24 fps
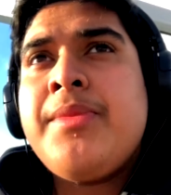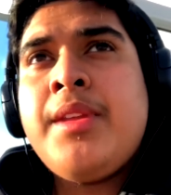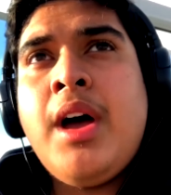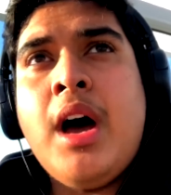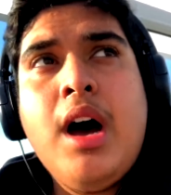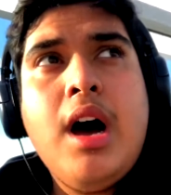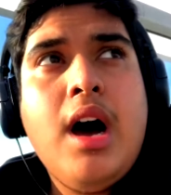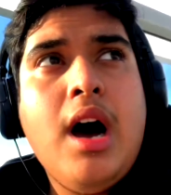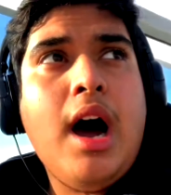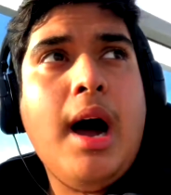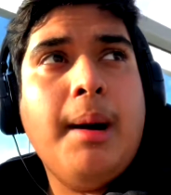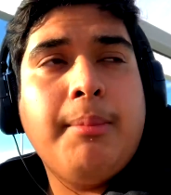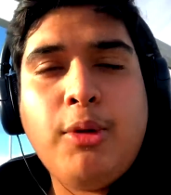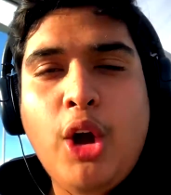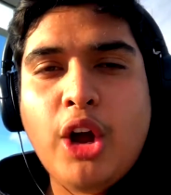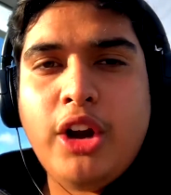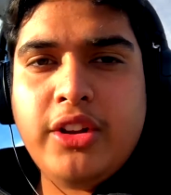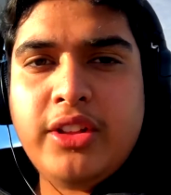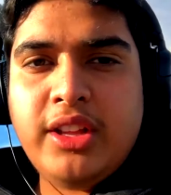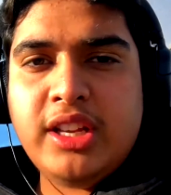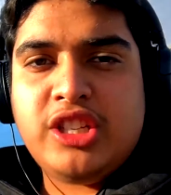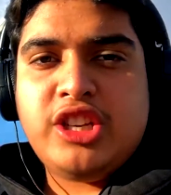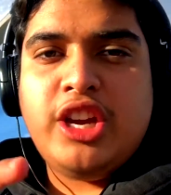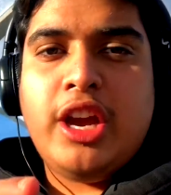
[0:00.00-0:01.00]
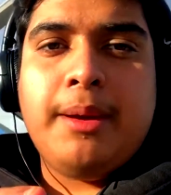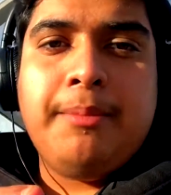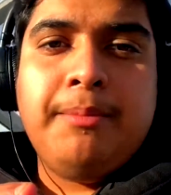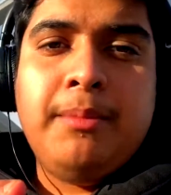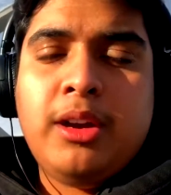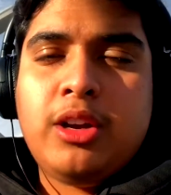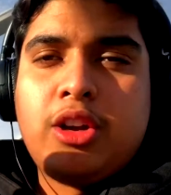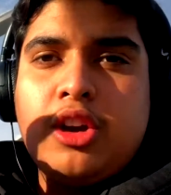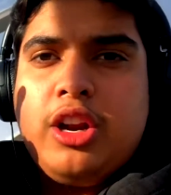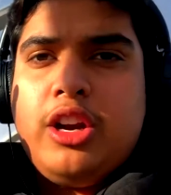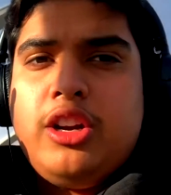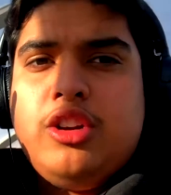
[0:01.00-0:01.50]
Uh, I'm going to the gym,
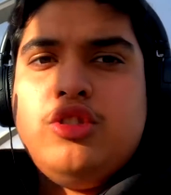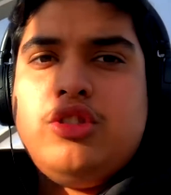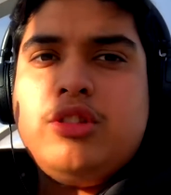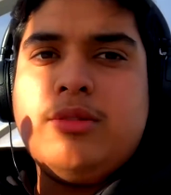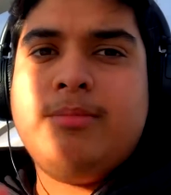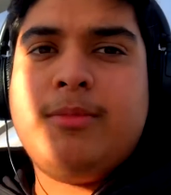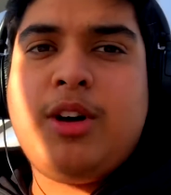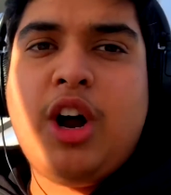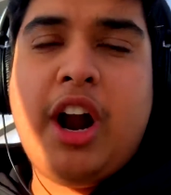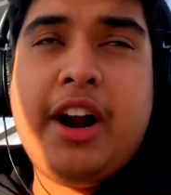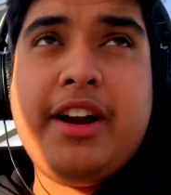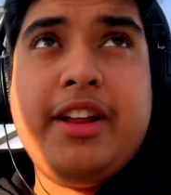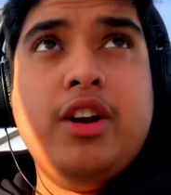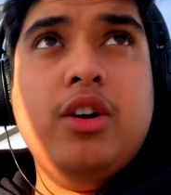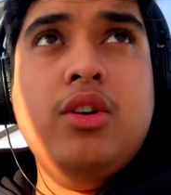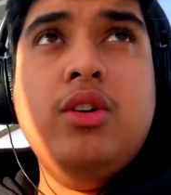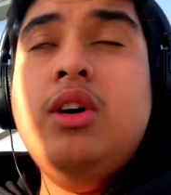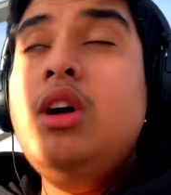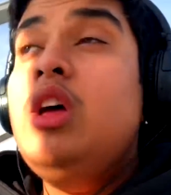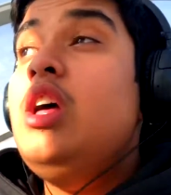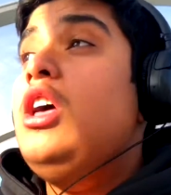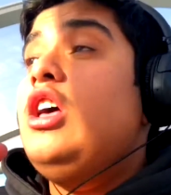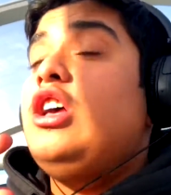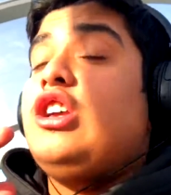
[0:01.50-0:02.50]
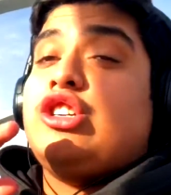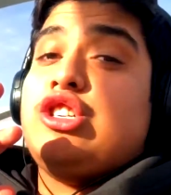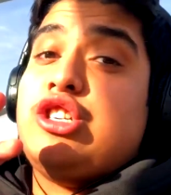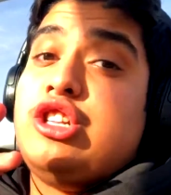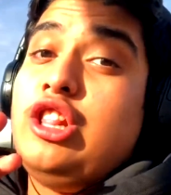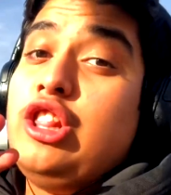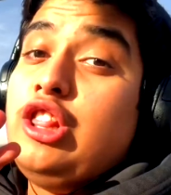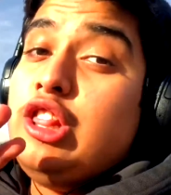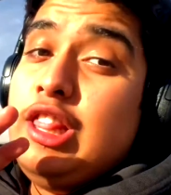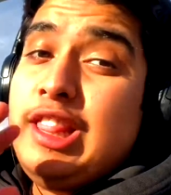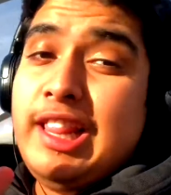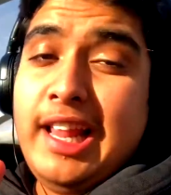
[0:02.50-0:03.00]
gonna do some cardio, just
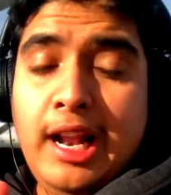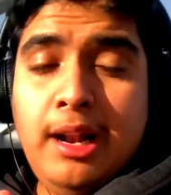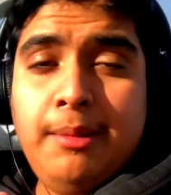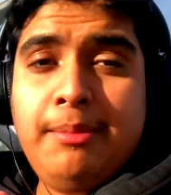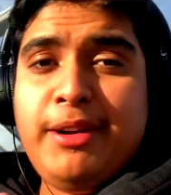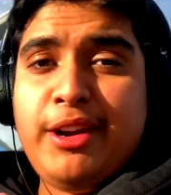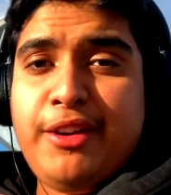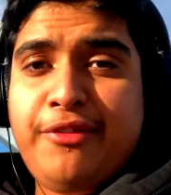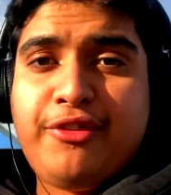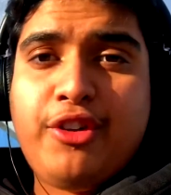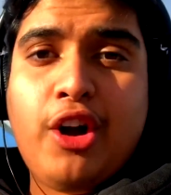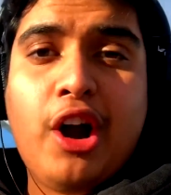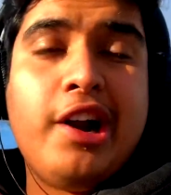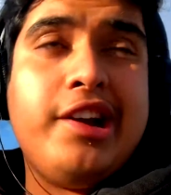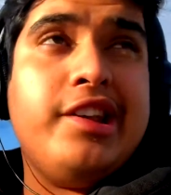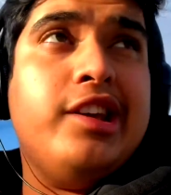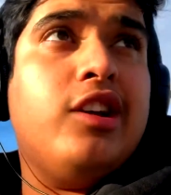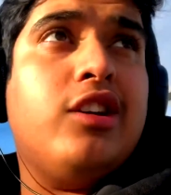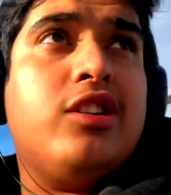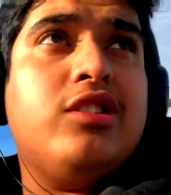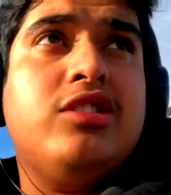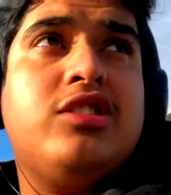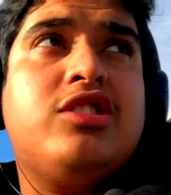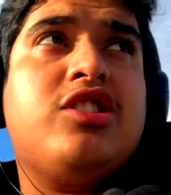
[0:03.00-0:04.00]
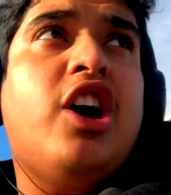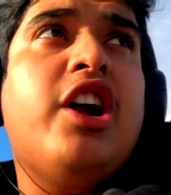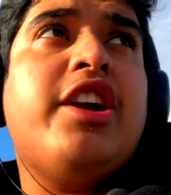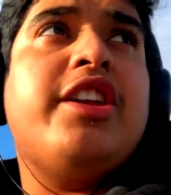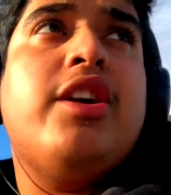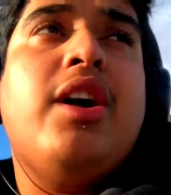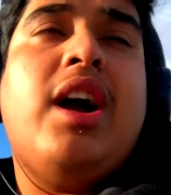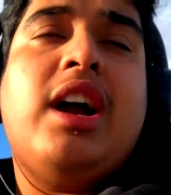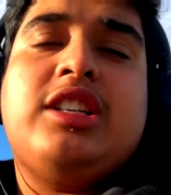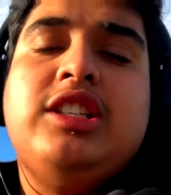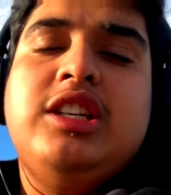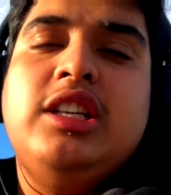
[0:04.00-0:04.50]
a little bit of cardio because
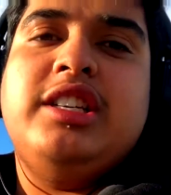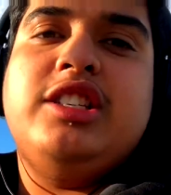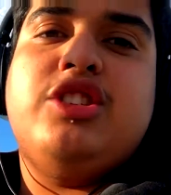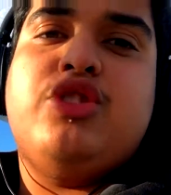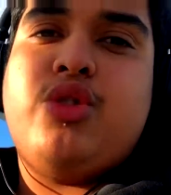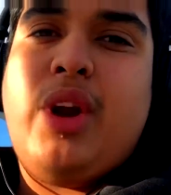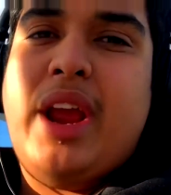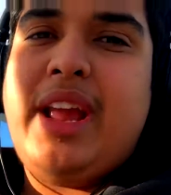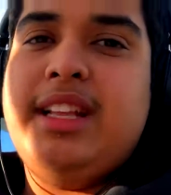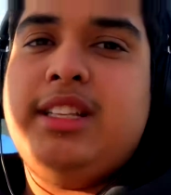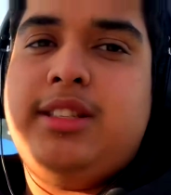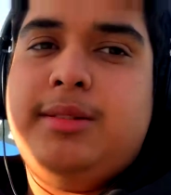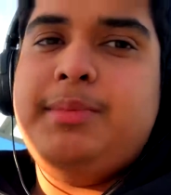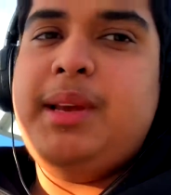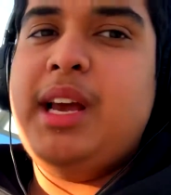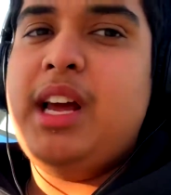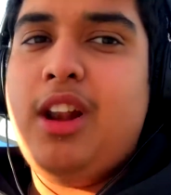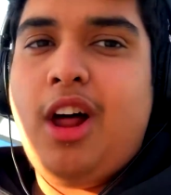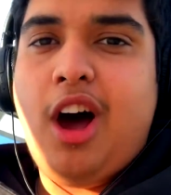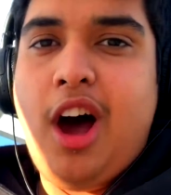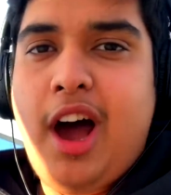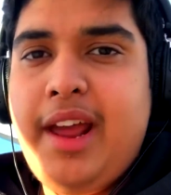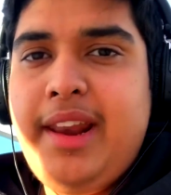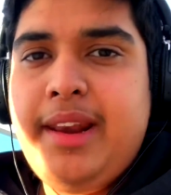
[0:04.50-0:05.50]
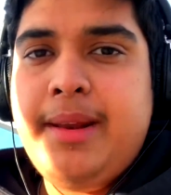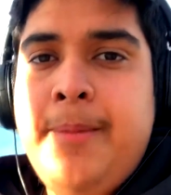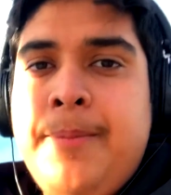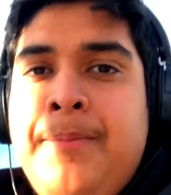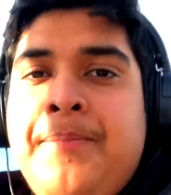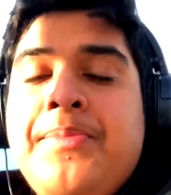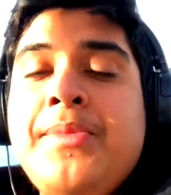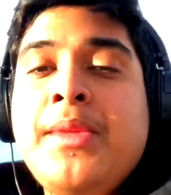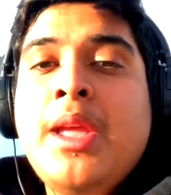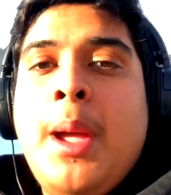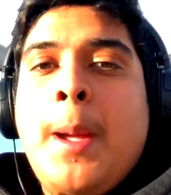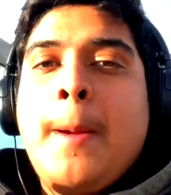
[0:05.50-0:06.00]
cardio actually drains me a lot.
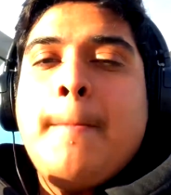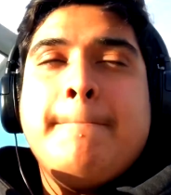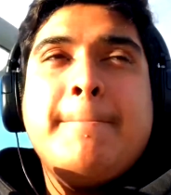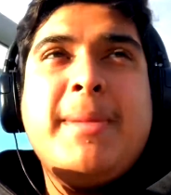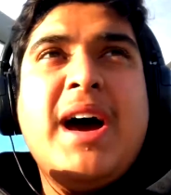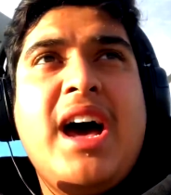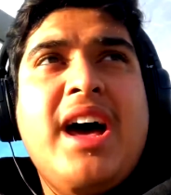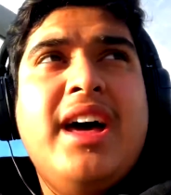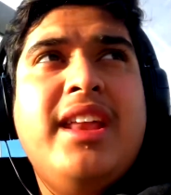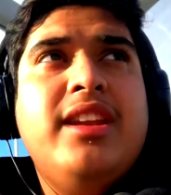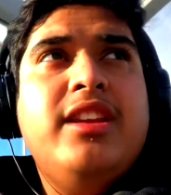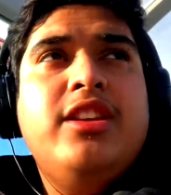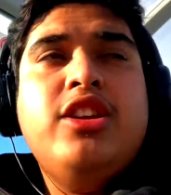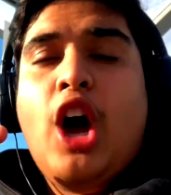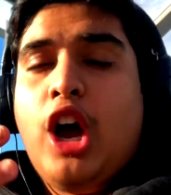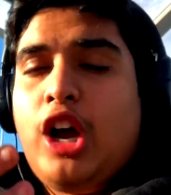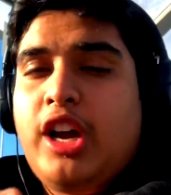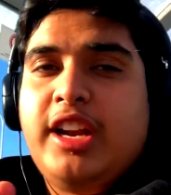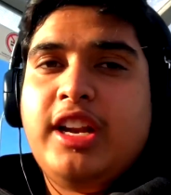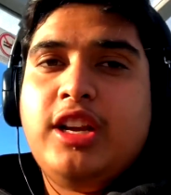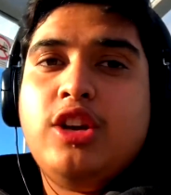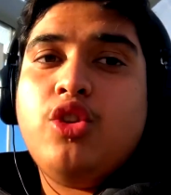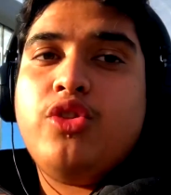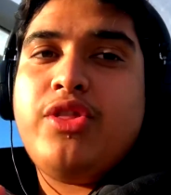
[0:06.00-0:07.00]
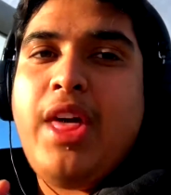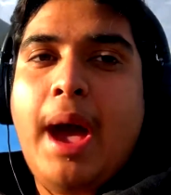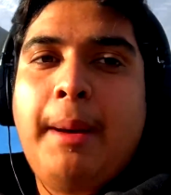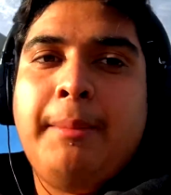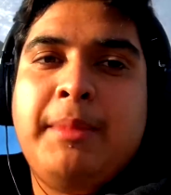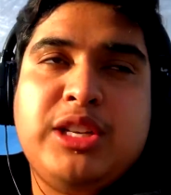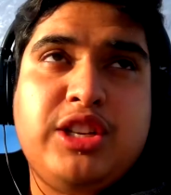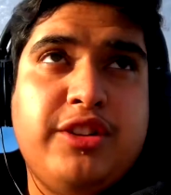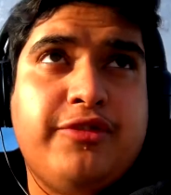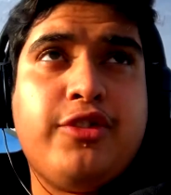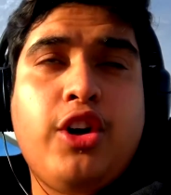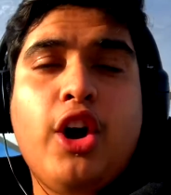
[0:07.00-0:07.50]
But not gonna do that
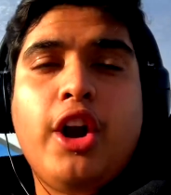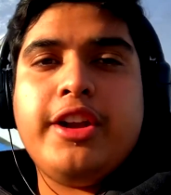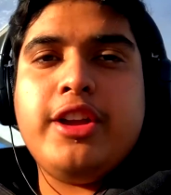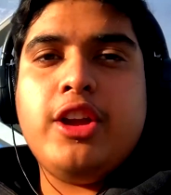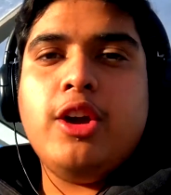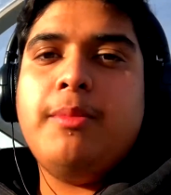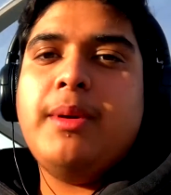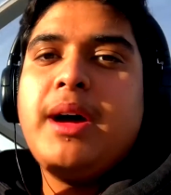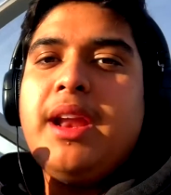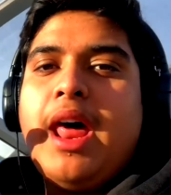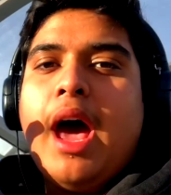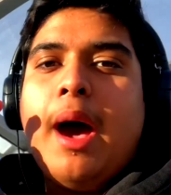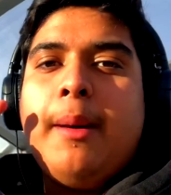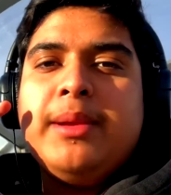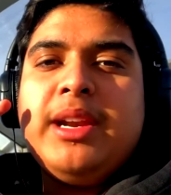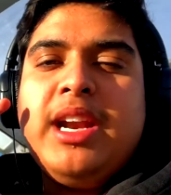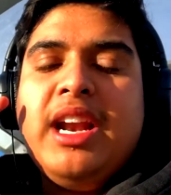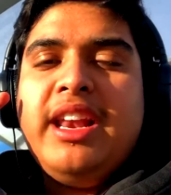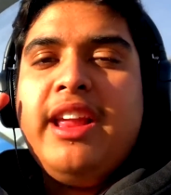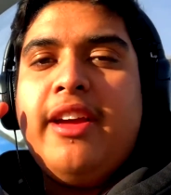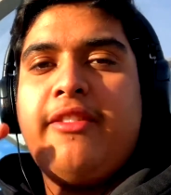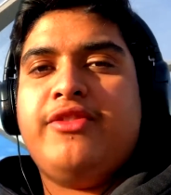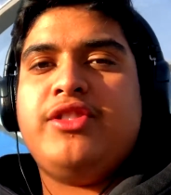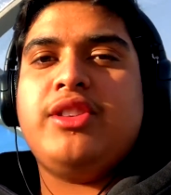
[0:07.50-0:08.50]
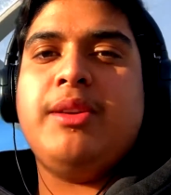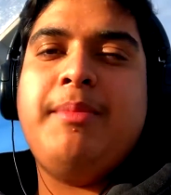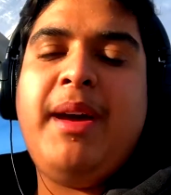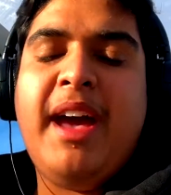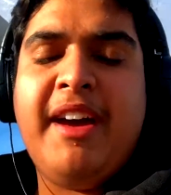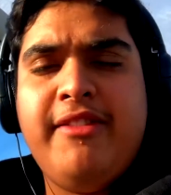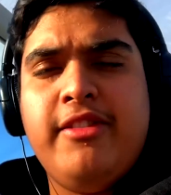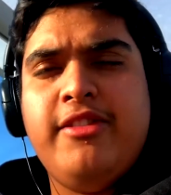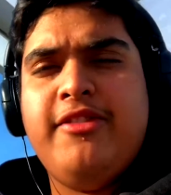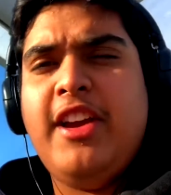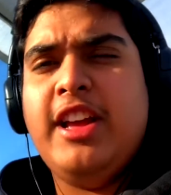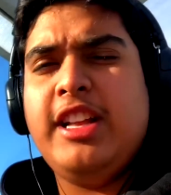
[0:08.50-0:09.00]
much of cardio, but I'm gonna lift some
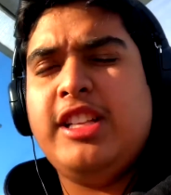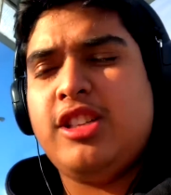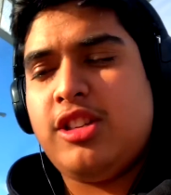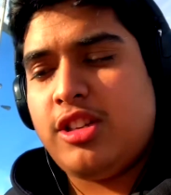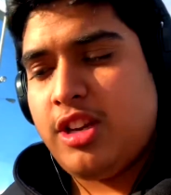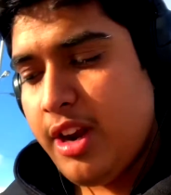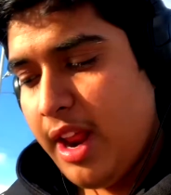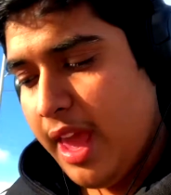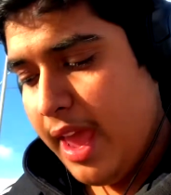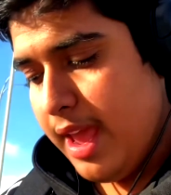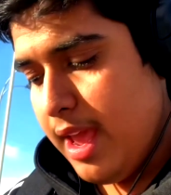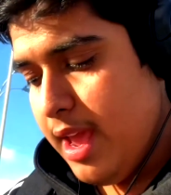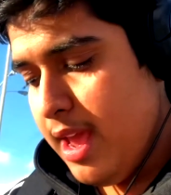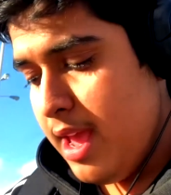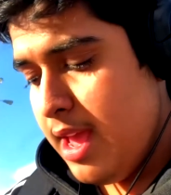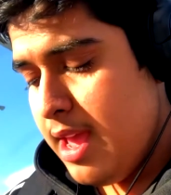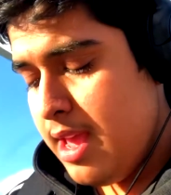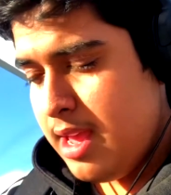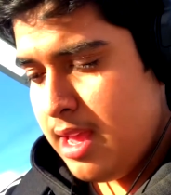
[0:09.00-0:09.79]
heavy weights today.